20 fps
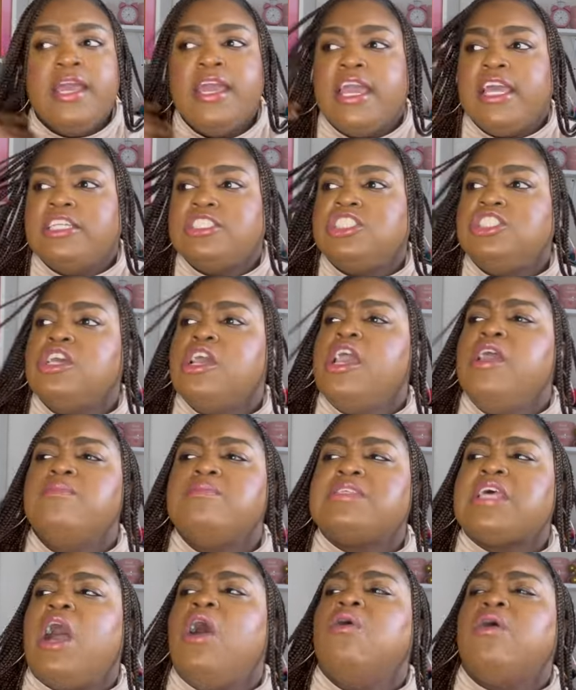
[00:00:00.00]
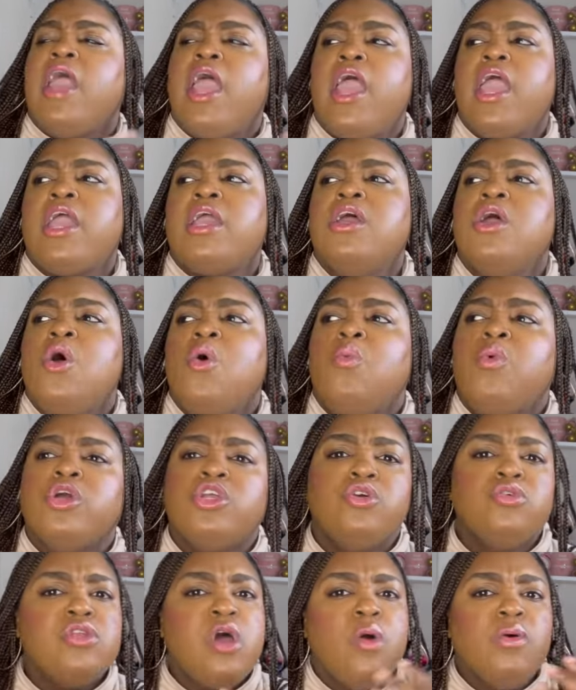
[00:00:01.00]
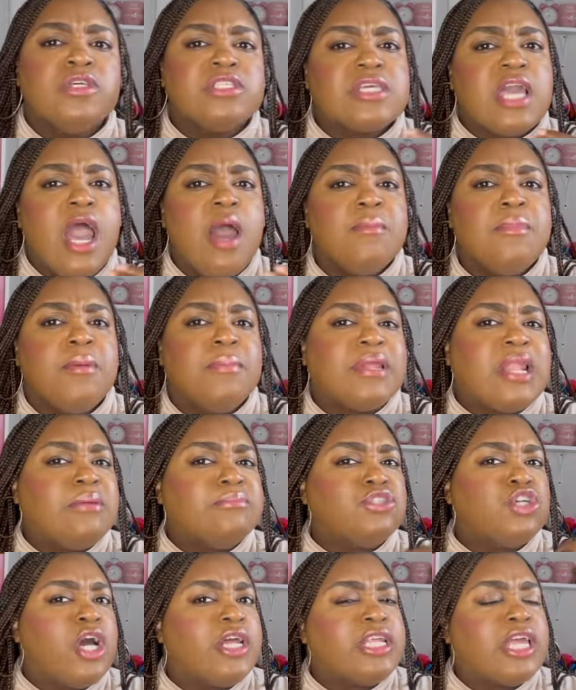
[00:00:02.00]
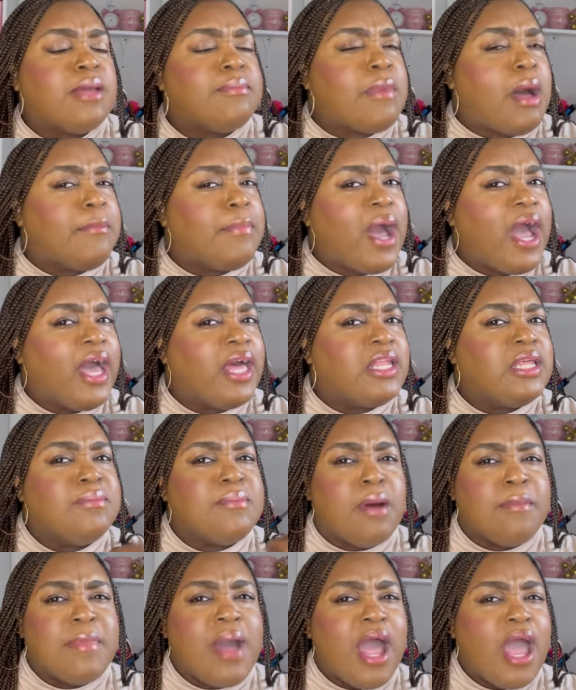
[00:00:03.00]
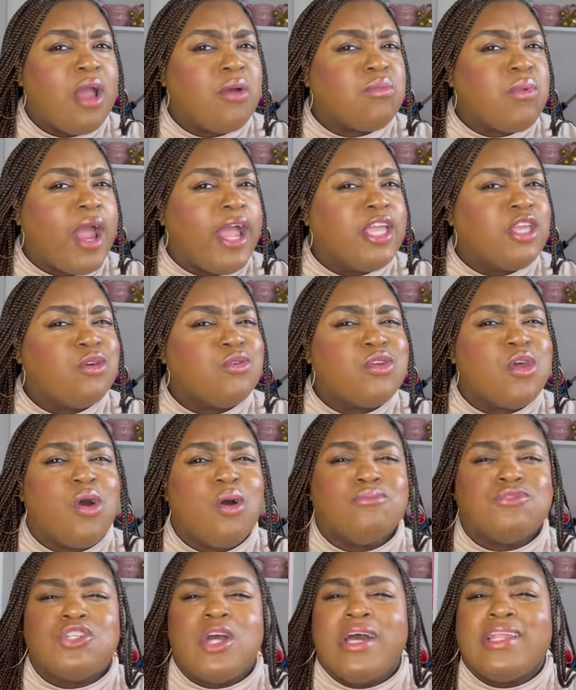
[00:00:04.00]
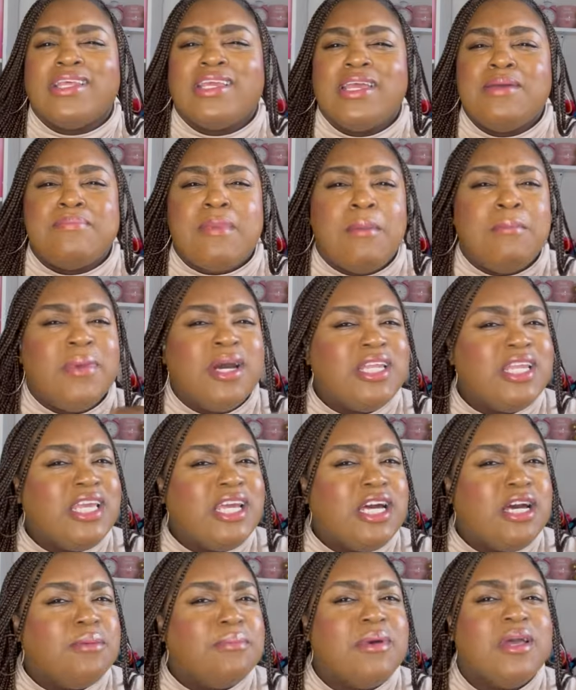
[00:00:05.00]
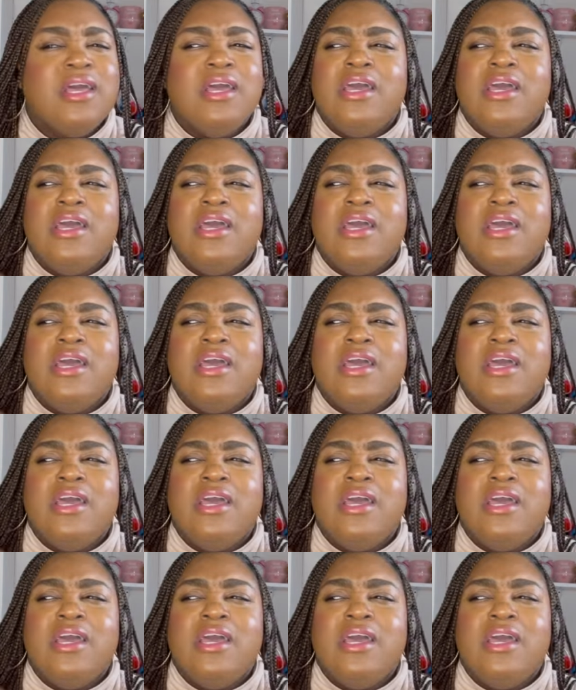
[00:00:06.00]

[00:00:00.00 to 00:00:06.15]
And he was like, okay, well, you know it's coming, but I'm trying to get my body, my mind right. You know, I'm trying to get my money up.